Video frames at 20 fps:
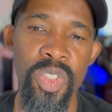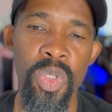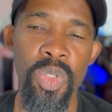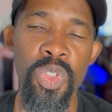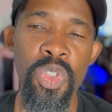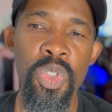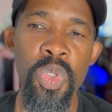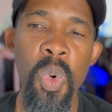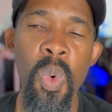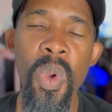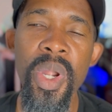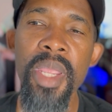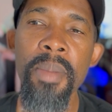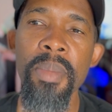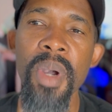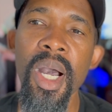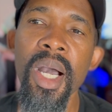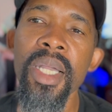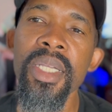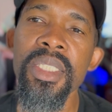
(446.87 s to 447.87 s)
so
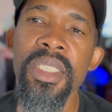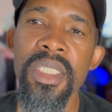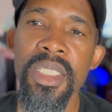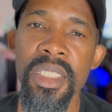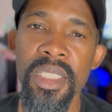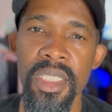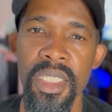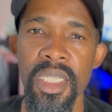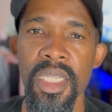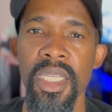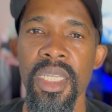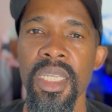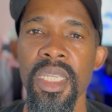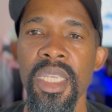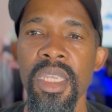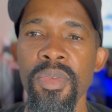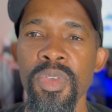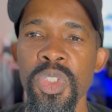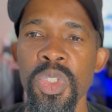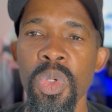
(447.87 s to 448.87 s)
$20
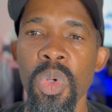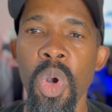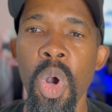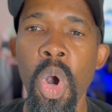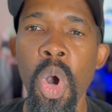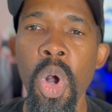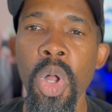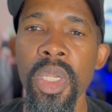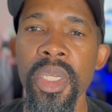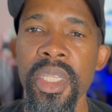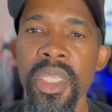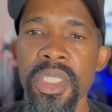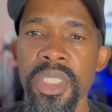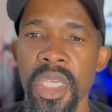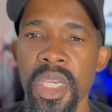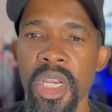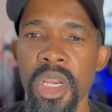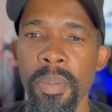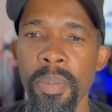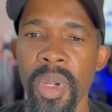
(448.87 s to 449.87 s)
gives you all these
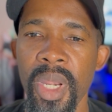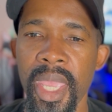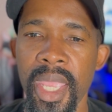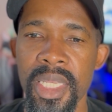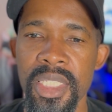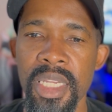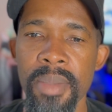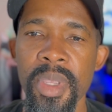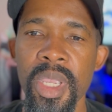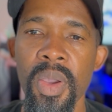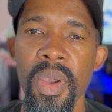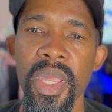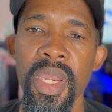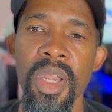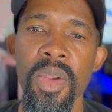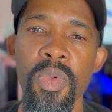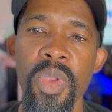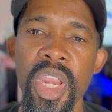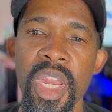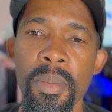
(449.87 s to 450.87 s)
airplanes. Let me go ahead
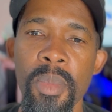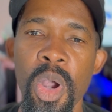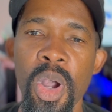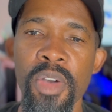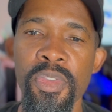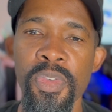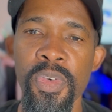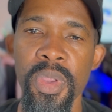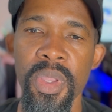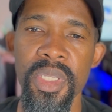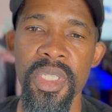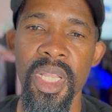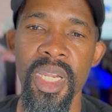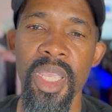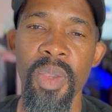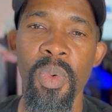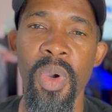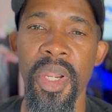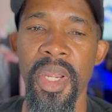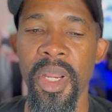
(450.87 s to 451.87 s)
and read them off for you, tell
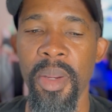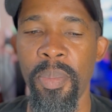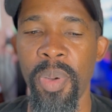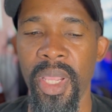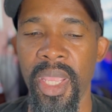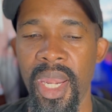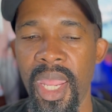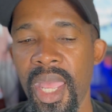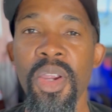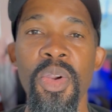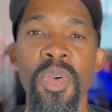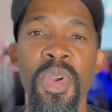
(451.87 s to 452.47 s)
you what airplane.